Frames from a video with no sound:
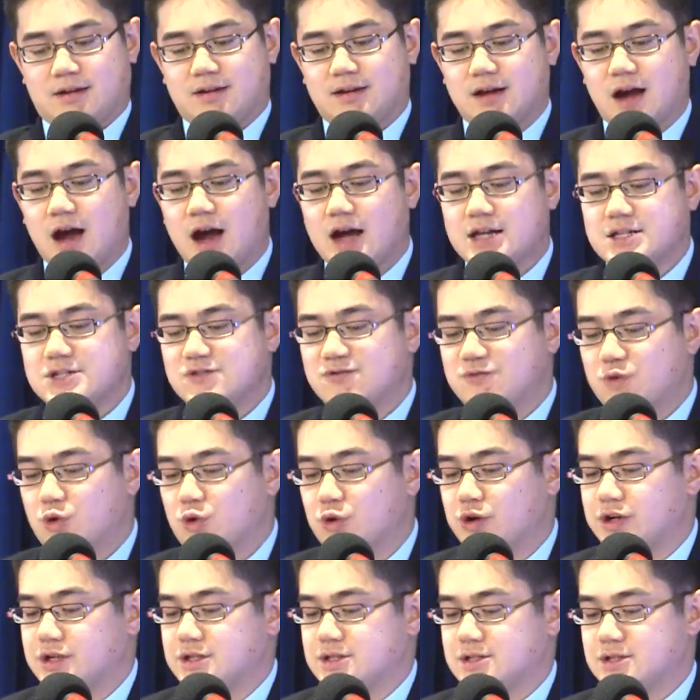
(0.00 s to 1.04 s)
God's
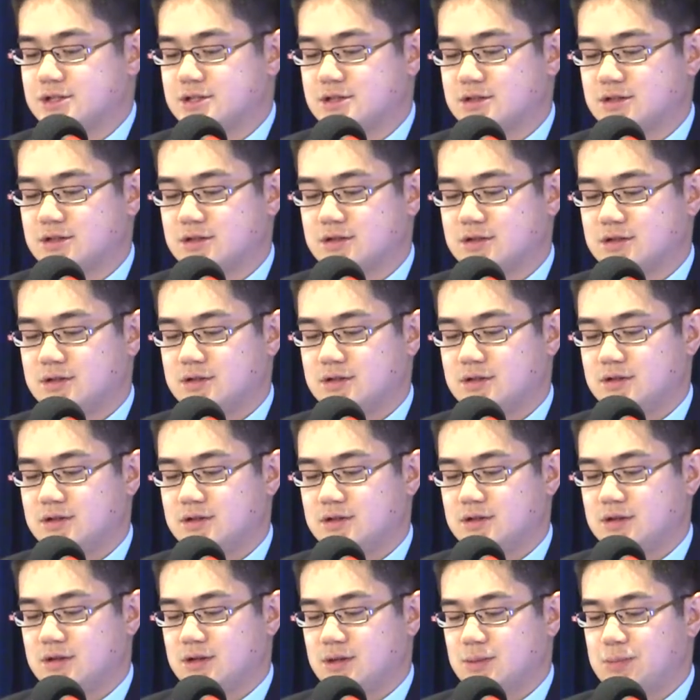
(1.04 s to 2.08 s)
voice
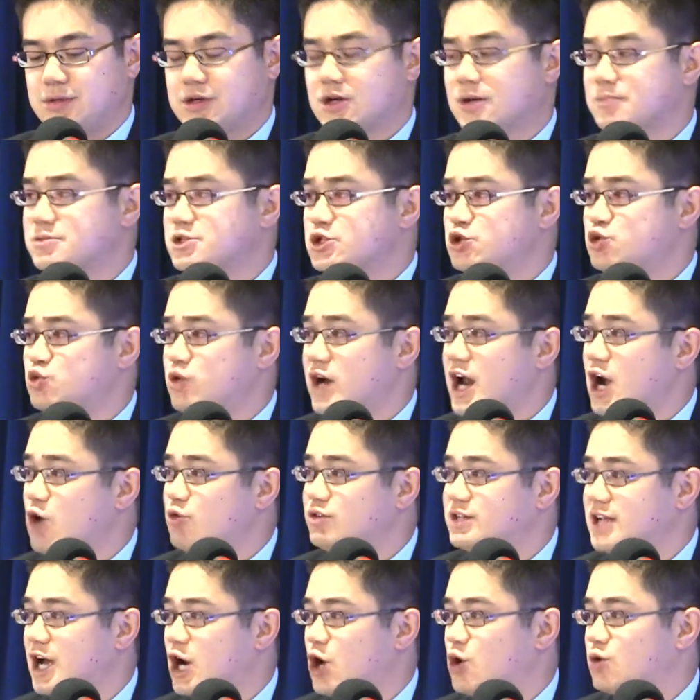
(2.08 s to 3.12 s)
becomes
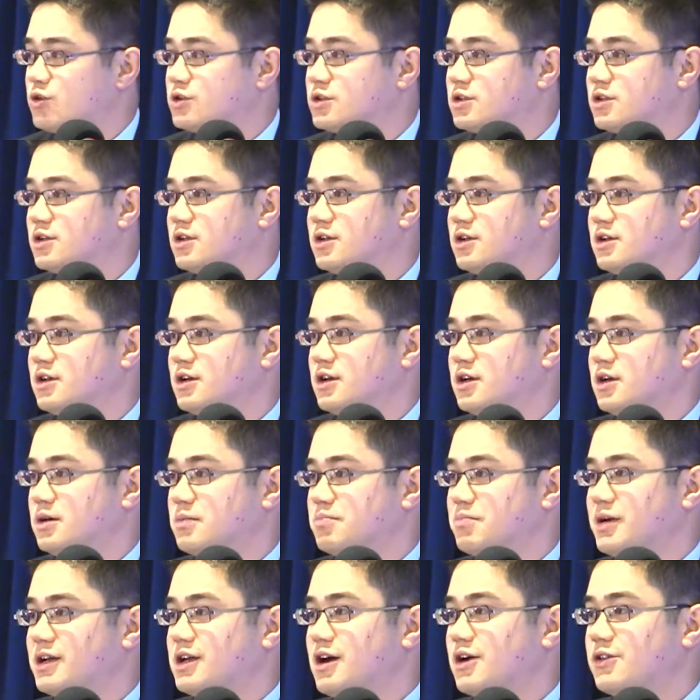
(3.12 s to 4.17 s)
drowned out
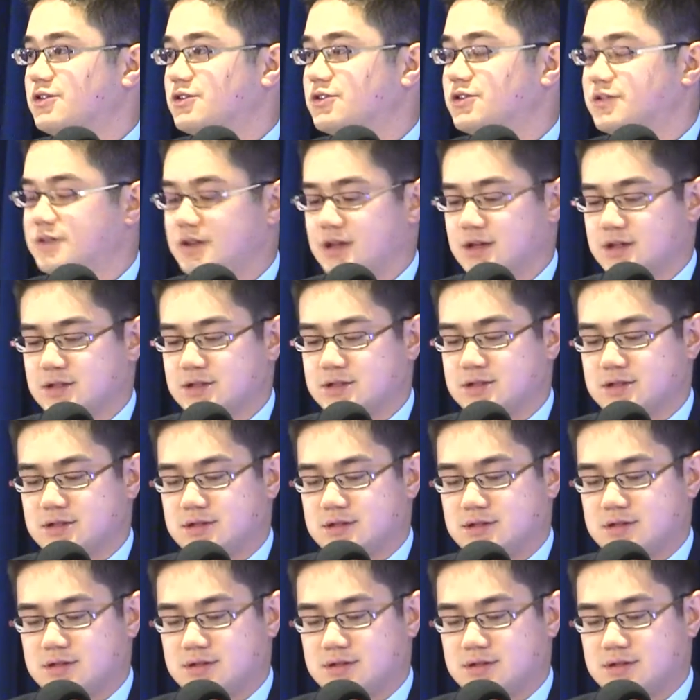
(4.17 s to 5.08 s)
by other things.